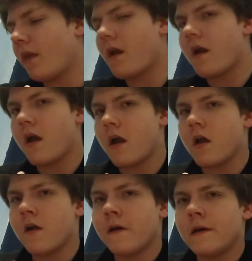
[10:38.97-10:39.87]
is
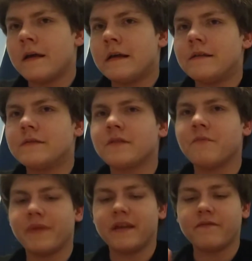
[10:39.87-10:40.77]
kind of like a
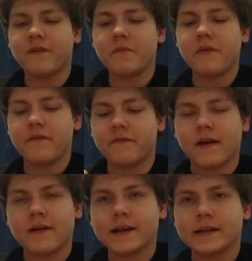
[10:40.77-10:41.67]
thing that's
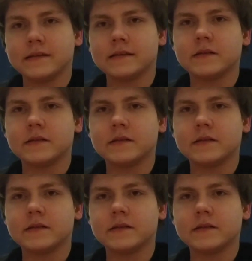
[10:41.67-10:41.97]
affected me.